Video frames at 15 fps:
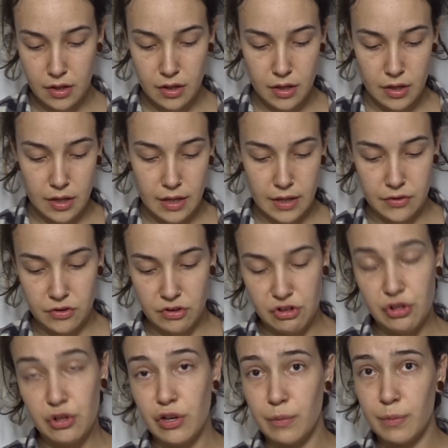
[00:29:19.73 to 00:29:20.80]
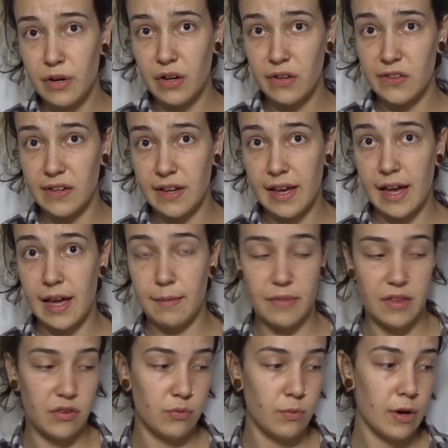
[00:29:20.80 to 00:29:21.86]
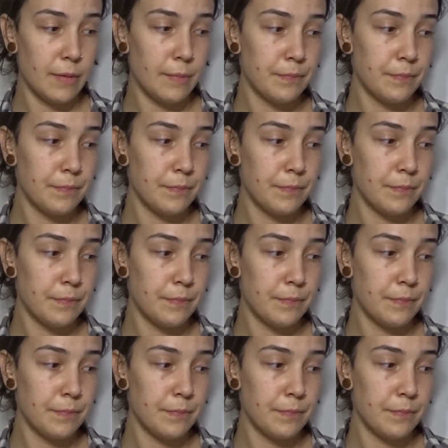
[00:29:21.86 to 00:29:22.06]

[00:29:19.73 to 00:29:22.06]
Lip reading: It's a two-person game, this one.